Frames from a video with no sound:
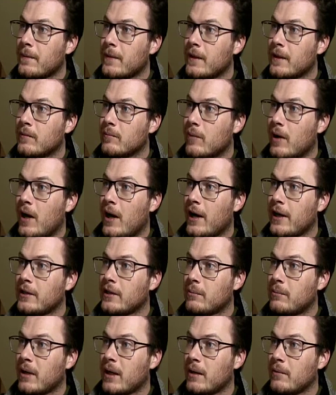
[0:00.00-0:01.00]
in
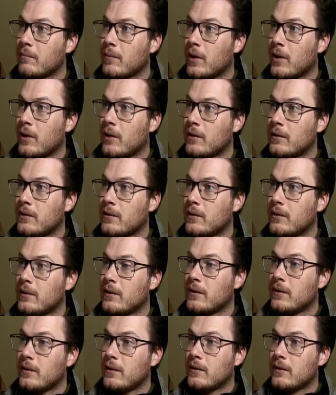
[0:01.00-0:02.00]
behind the paintball
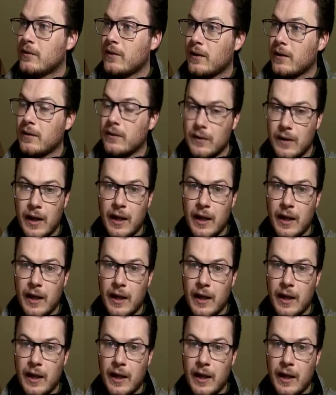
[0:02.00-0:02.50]
to